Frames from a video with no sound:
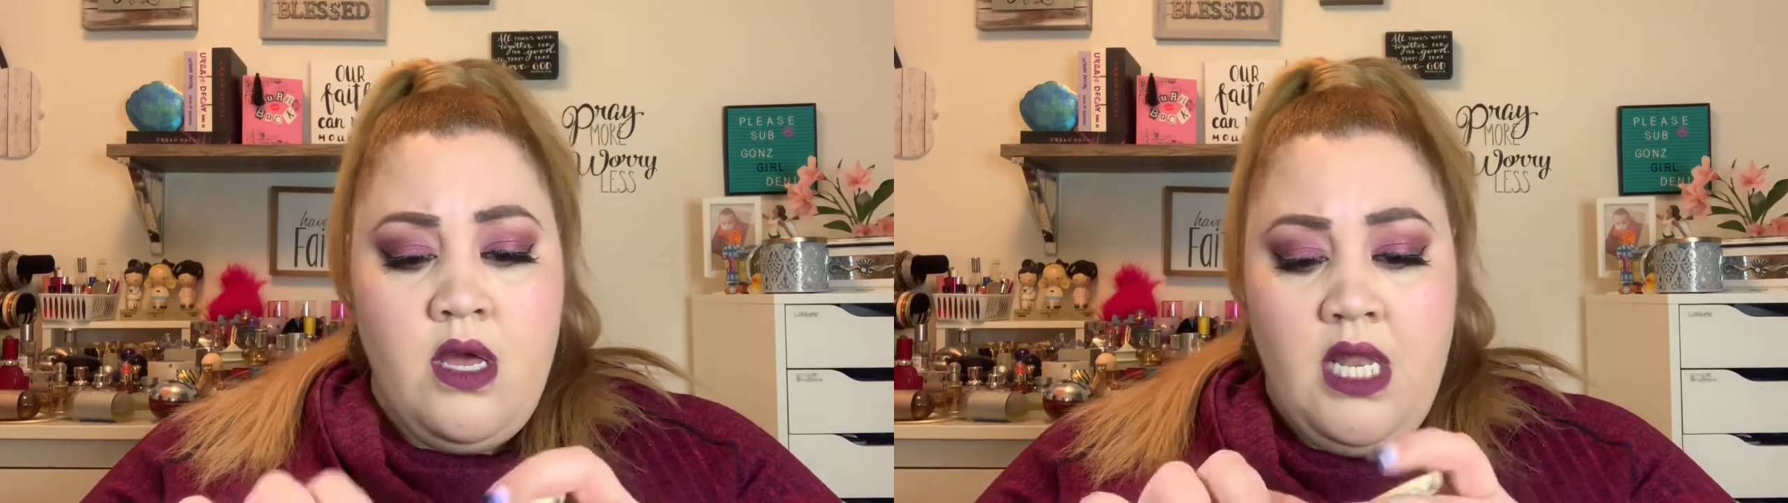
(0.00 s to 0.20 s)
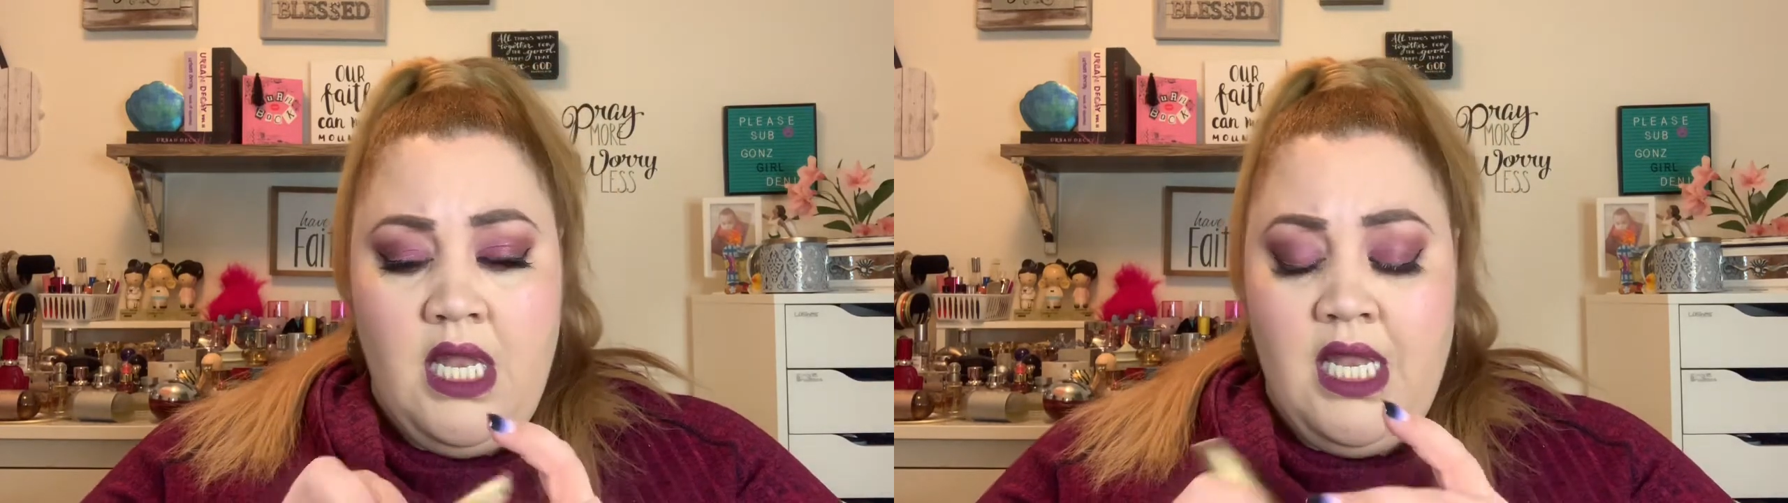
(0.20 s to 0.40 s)

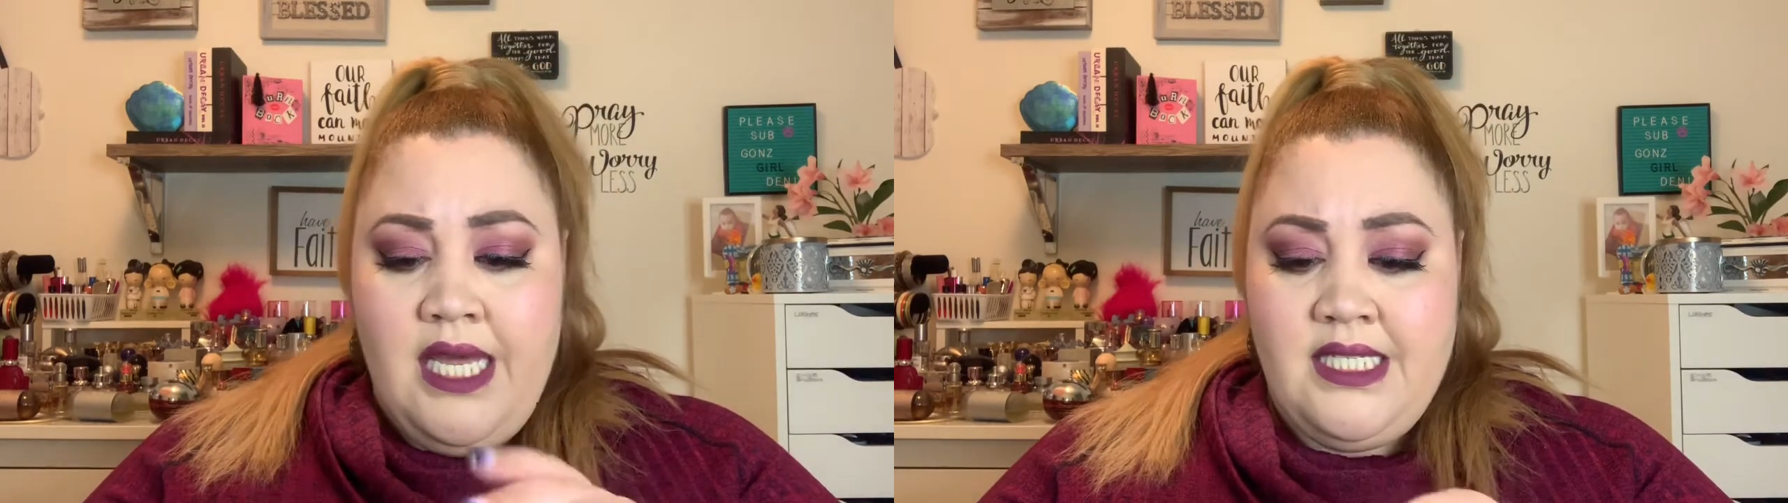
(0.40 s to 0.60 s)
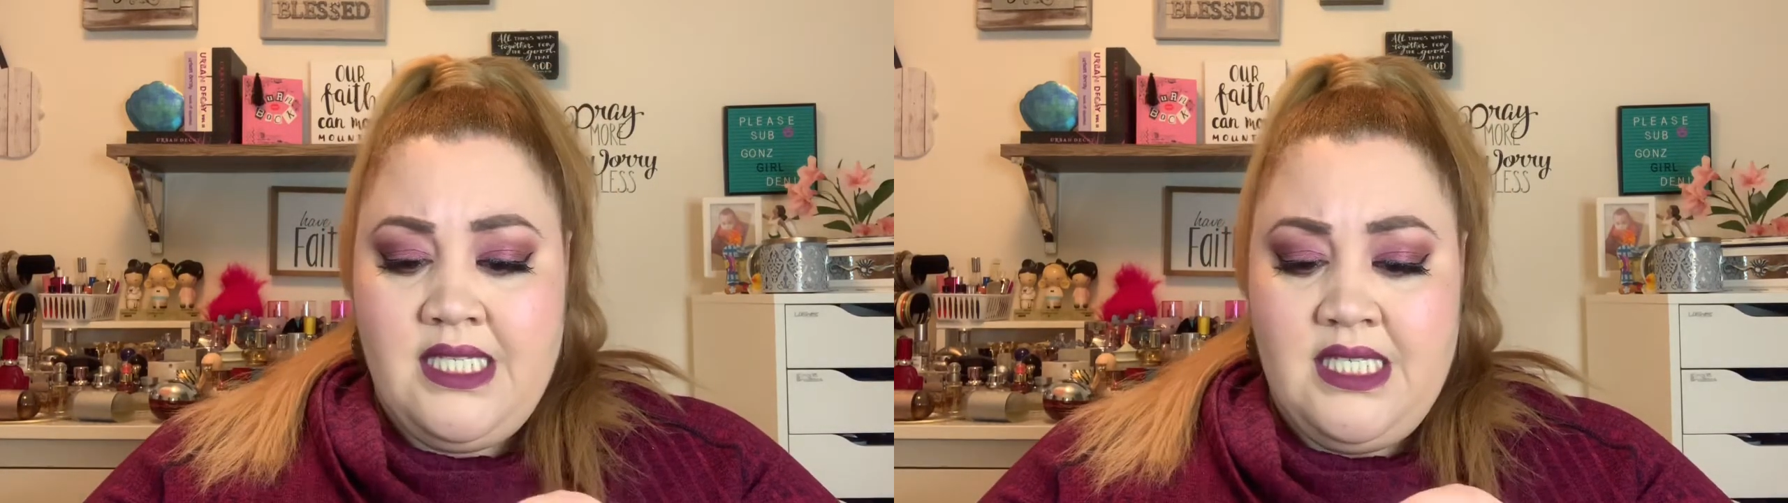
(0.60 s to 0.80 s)

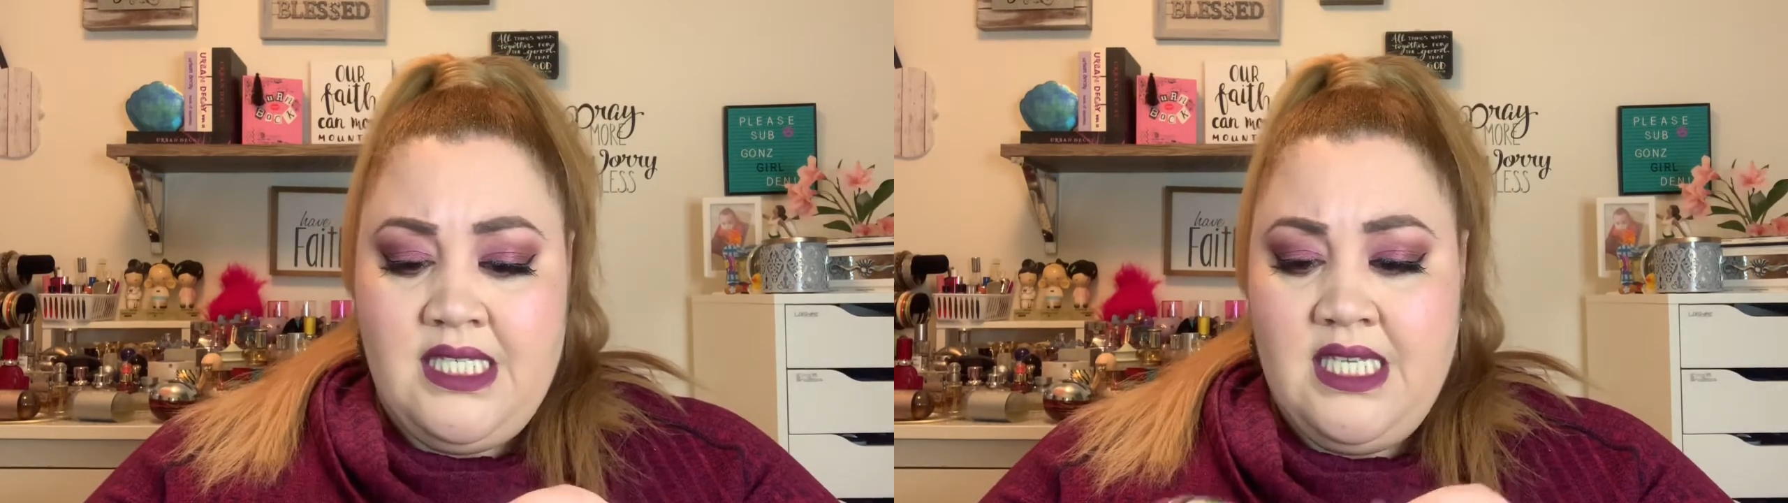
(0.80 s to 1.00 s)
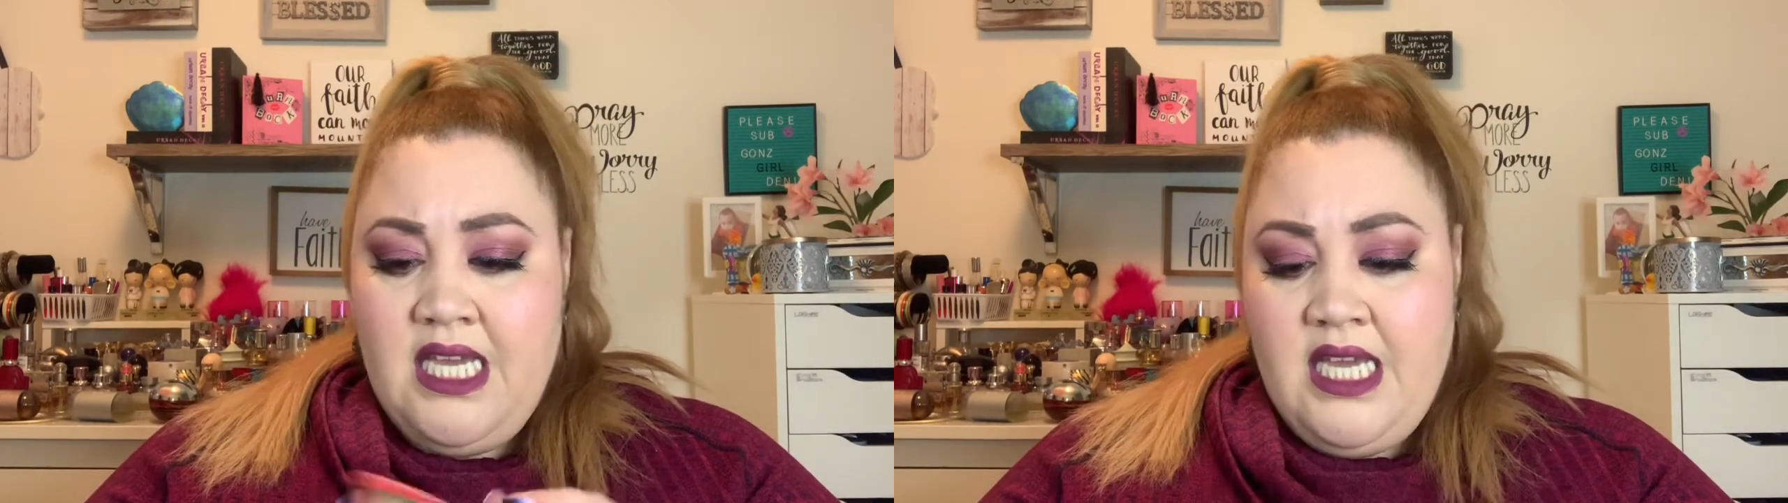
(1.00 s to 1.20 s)
let's
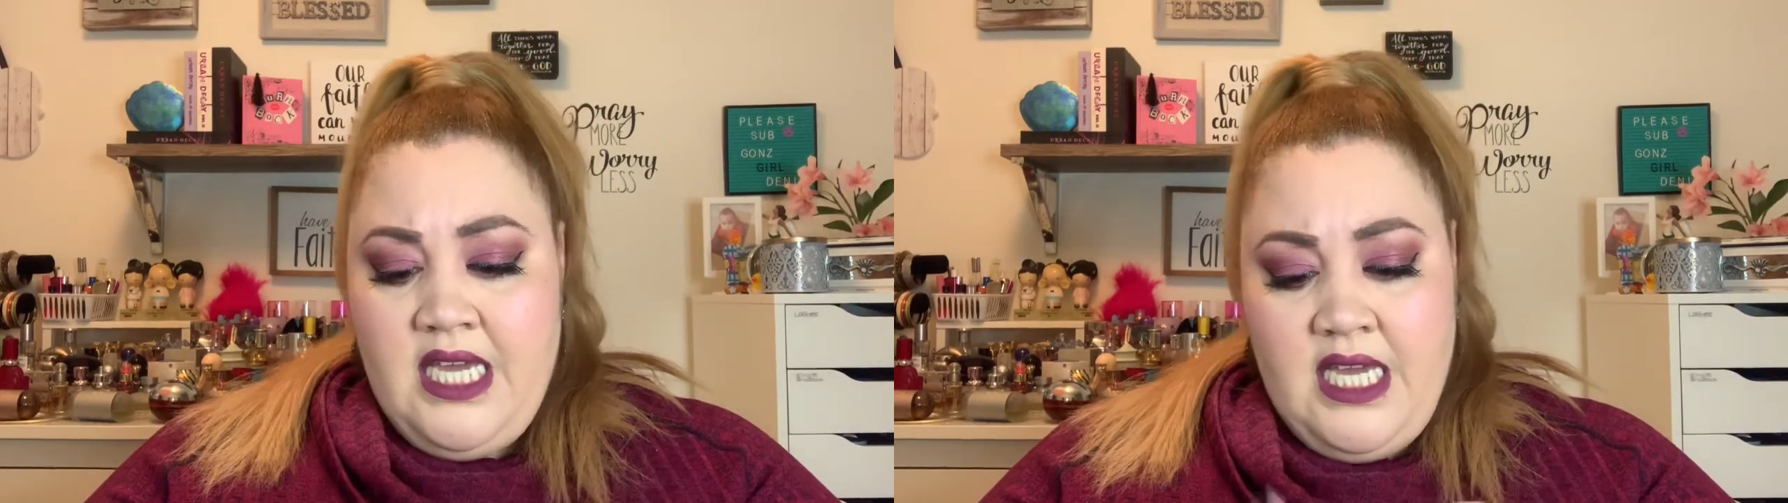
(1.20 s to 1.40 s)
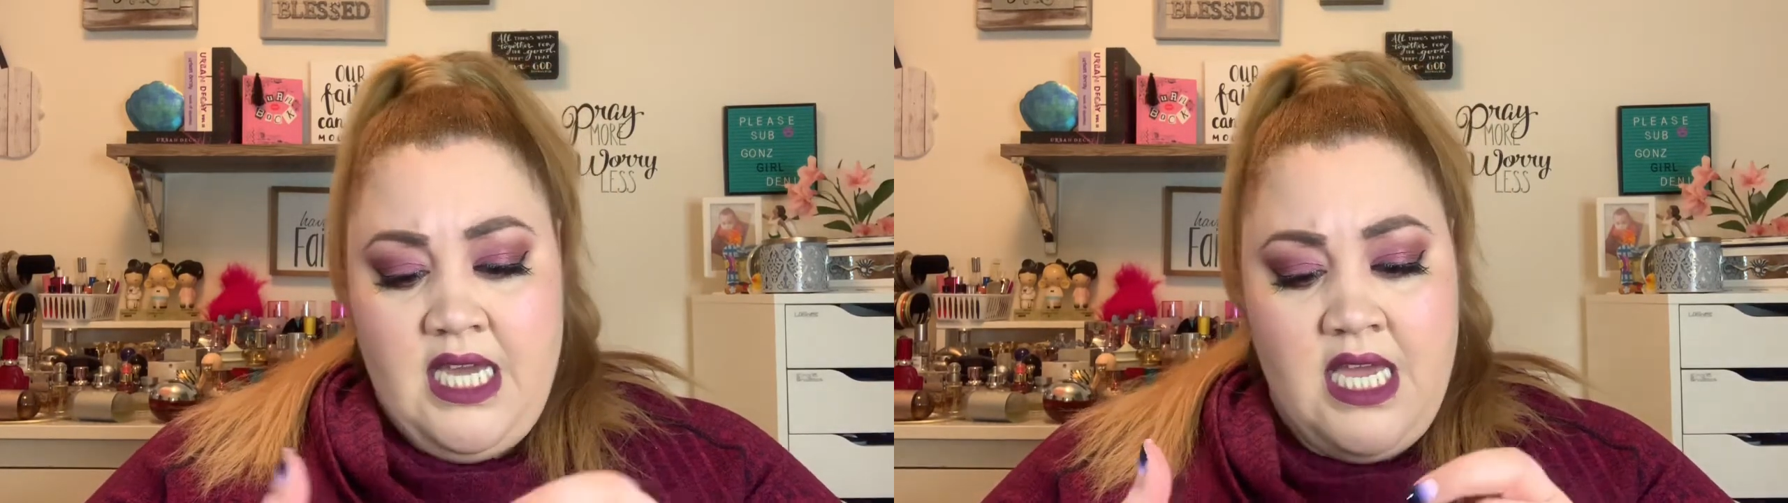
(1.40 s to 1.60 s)

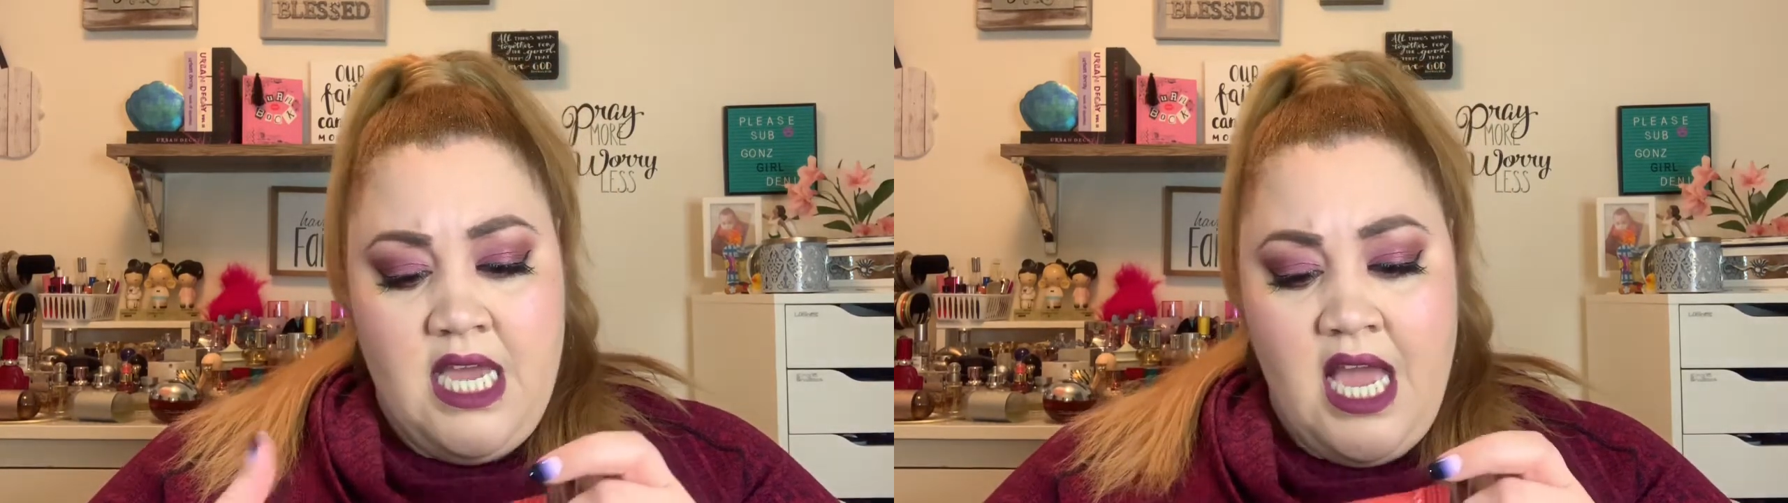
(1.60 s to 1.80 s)
see.